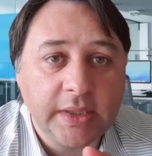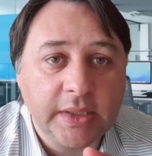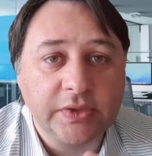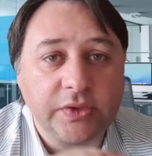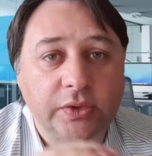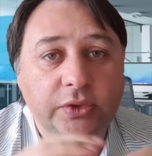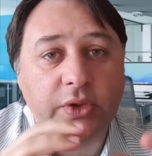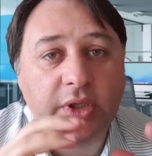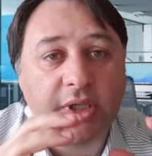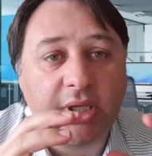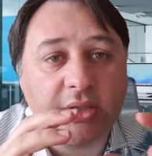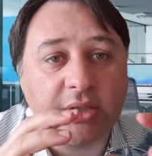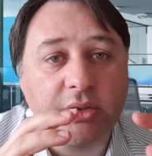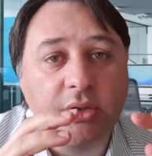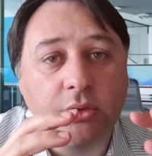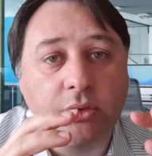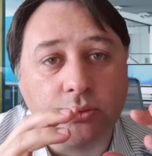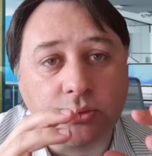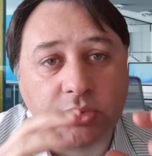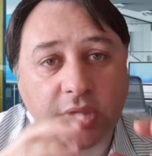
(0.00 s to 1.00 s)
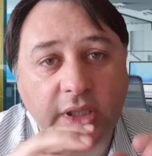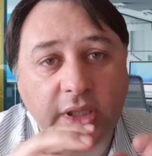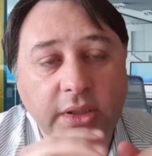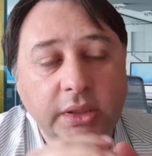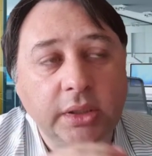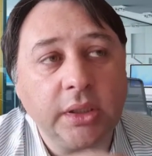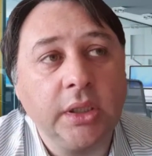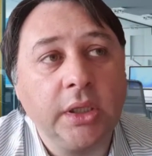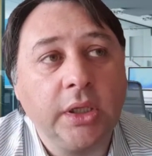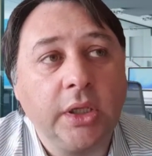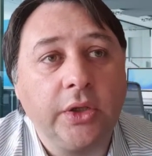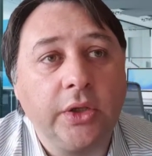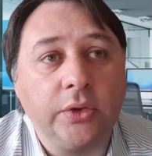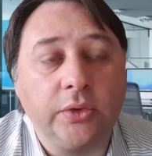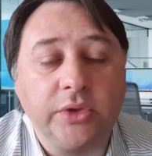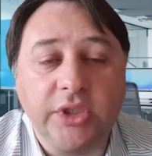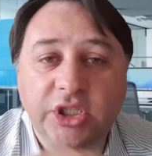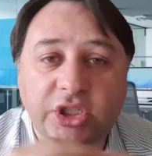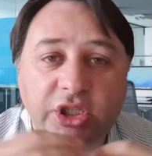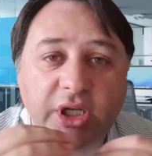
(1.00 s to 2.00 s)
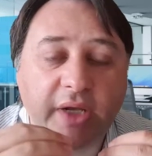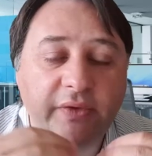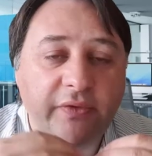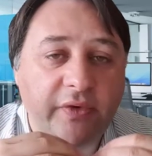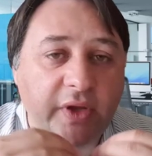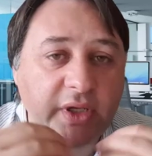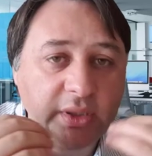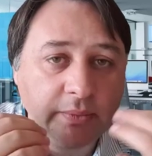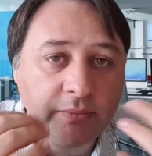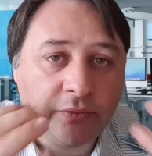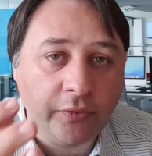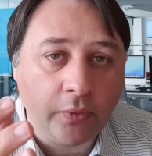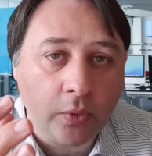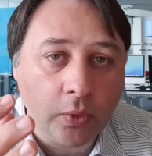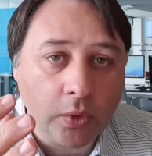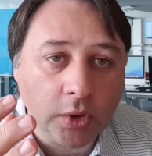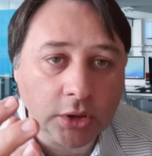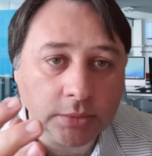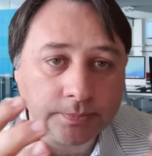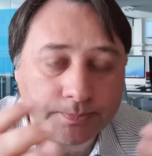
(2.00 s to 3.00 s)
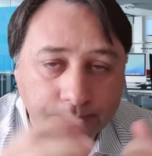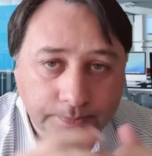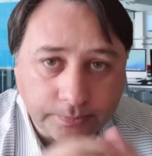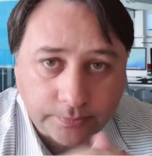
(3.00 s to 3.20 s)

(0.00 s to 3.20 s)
So you can run your DJI Phantom 4,